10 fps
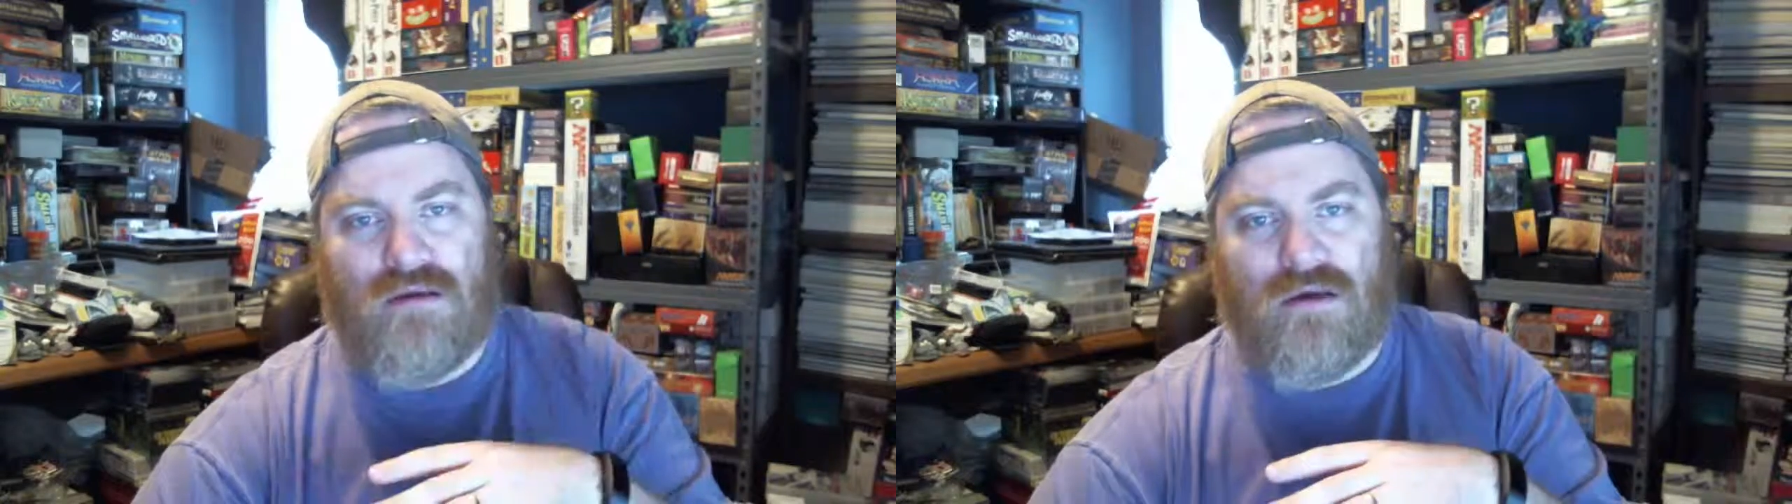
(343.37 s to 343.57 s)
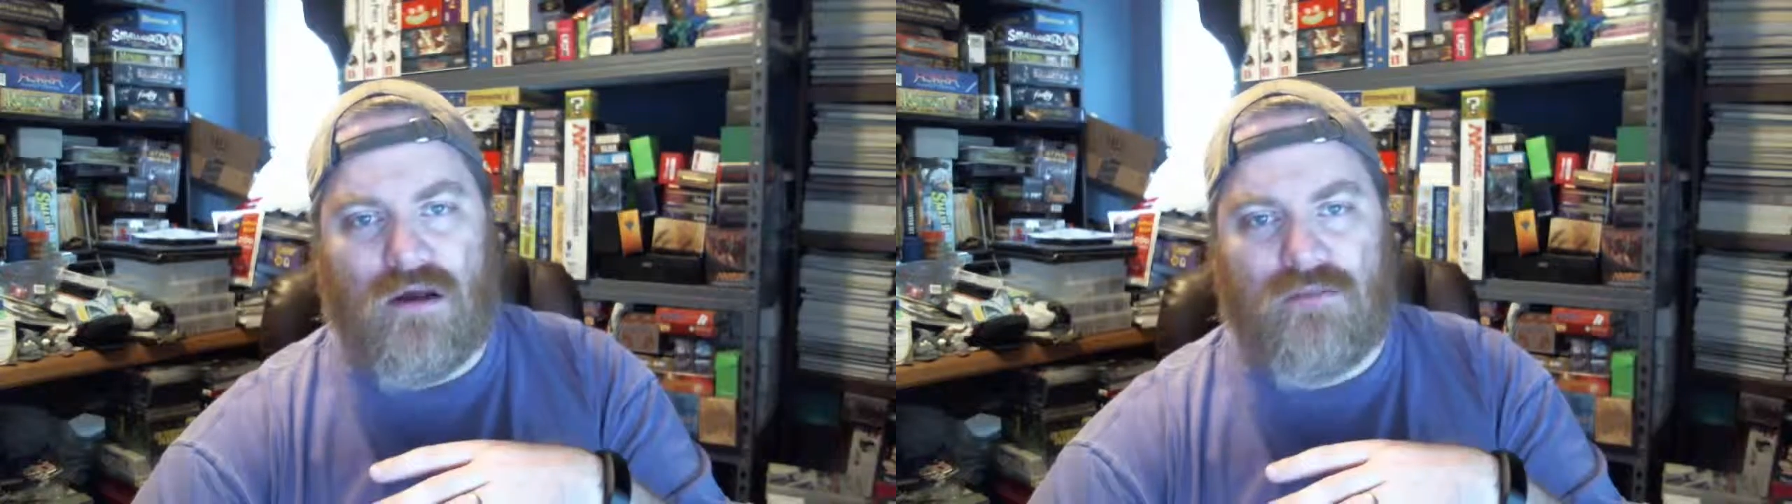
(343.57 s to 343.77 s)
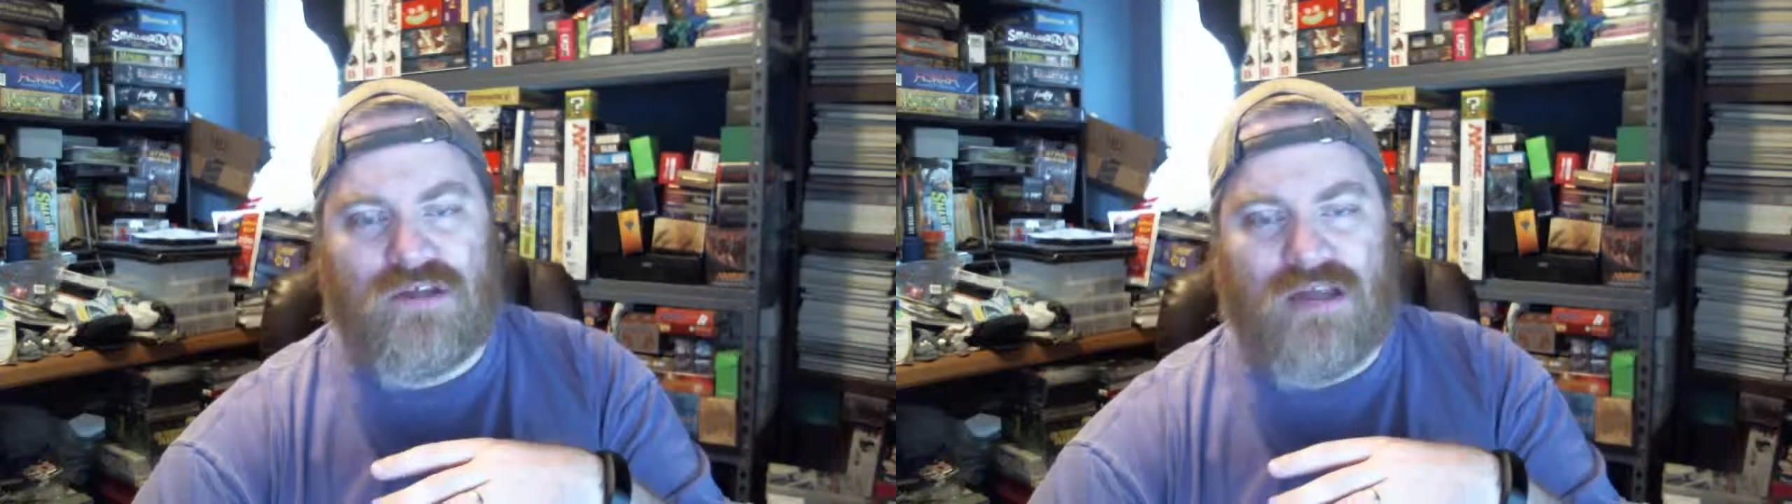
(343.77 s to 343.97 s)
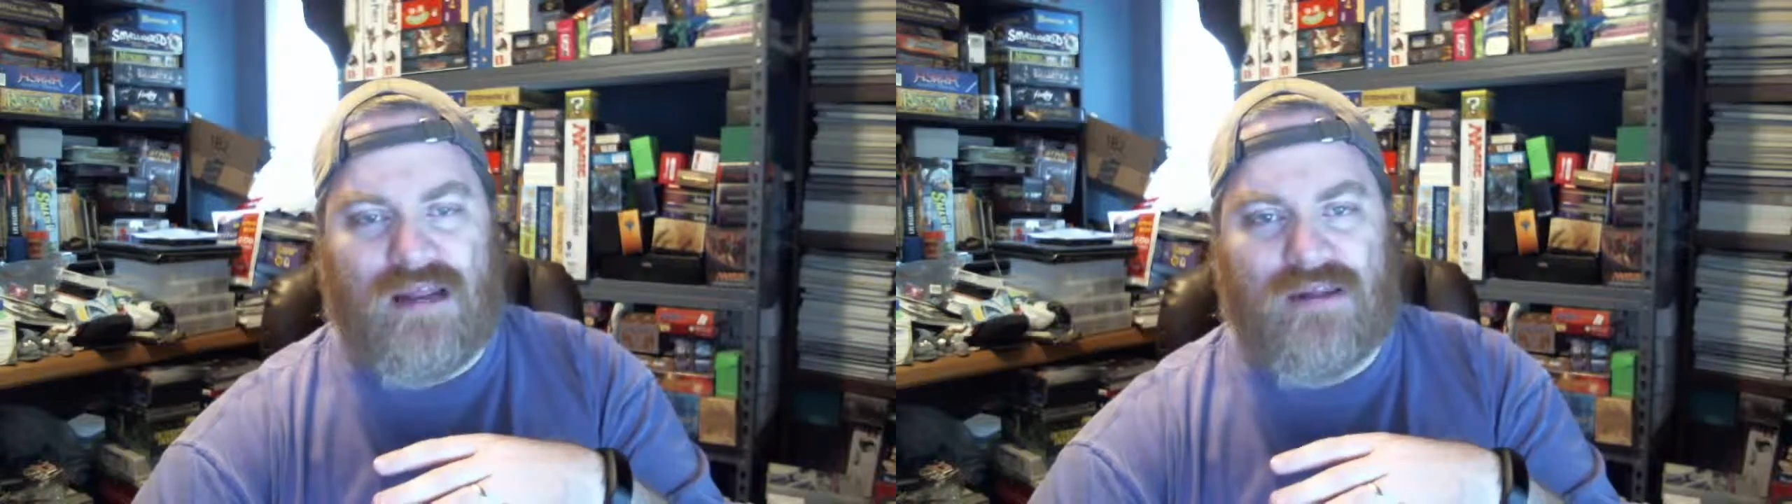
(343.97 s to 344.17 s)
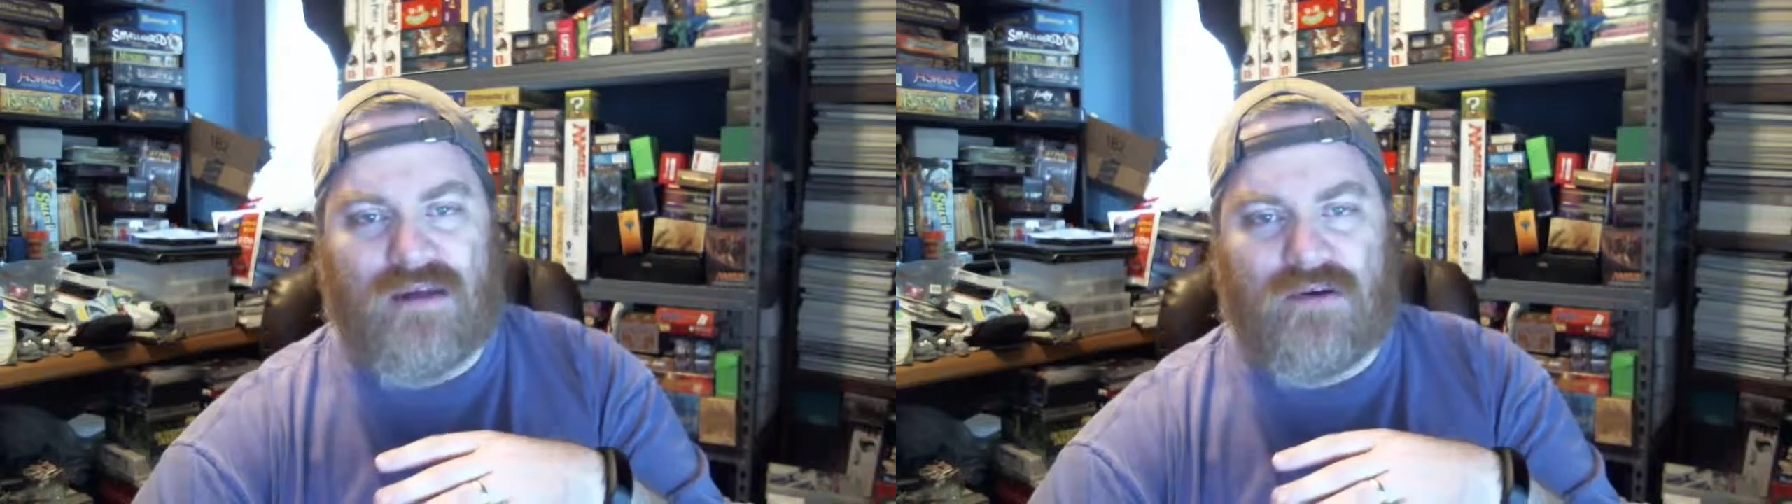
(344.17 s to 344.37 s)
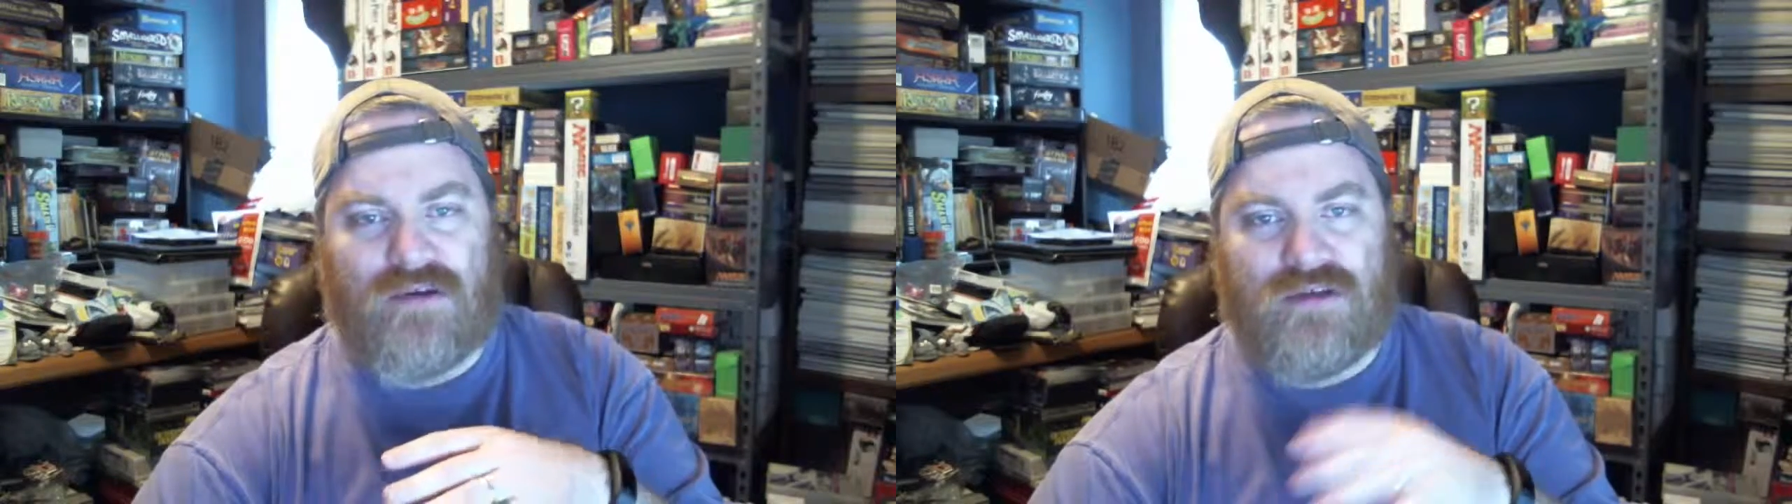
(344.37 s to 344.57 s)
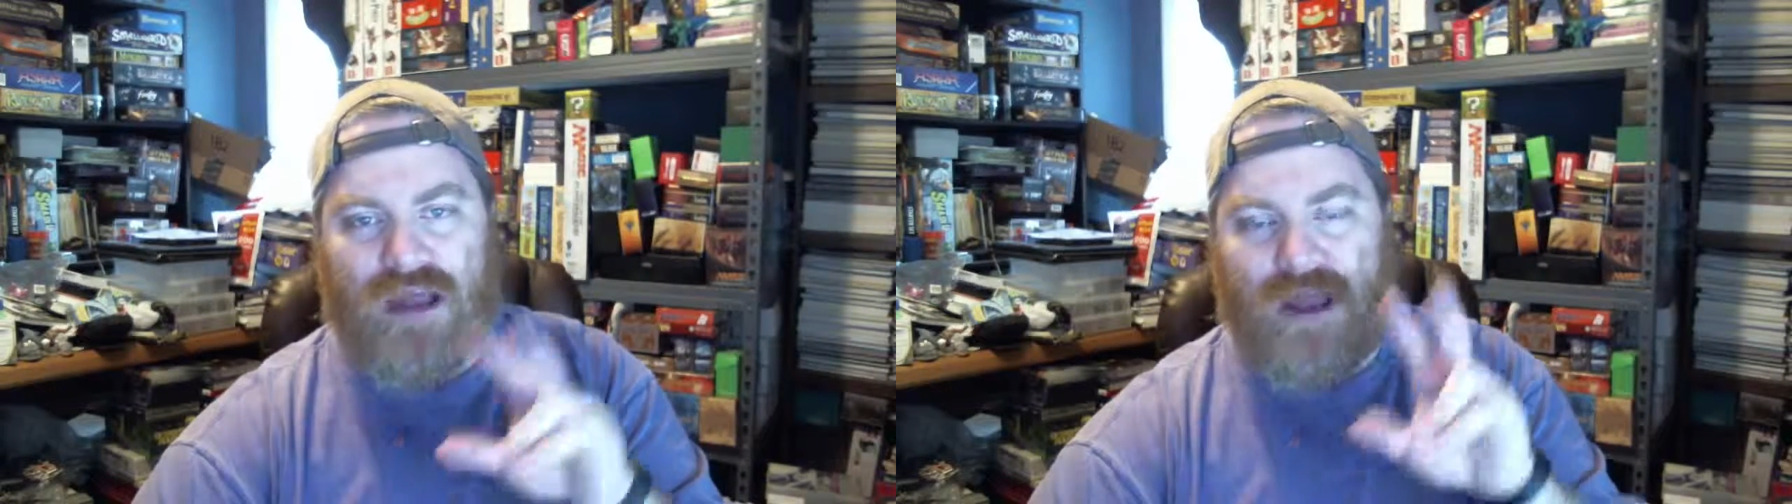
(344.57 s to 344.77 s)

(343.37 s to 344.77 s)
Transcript: um, Skylanders.